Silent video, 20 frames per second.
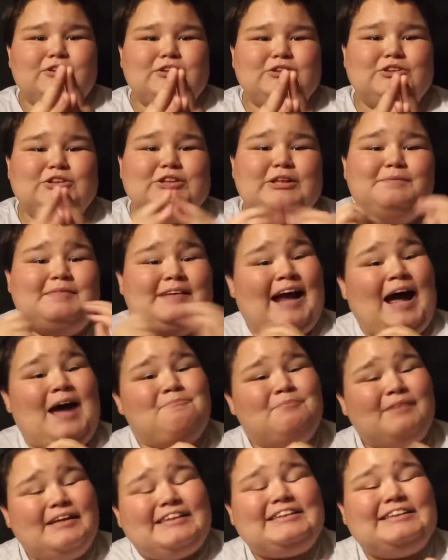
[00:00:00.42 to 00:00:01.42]
YouTube and
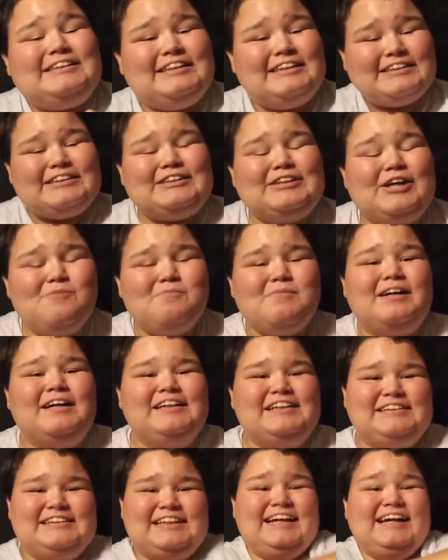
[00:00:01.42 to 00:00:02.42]
I missed you so much.